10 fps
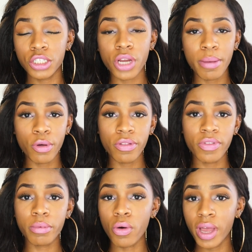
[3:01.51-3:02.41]
to try both of
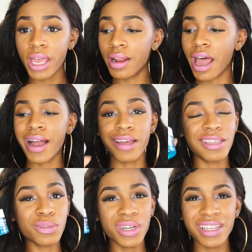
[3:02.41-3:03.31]
them, go ahead. I got
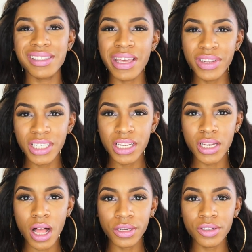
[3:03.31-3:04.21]
this one. It's seventeen
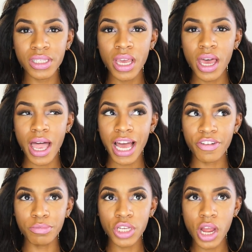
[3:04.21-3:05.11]
dollars. I got it from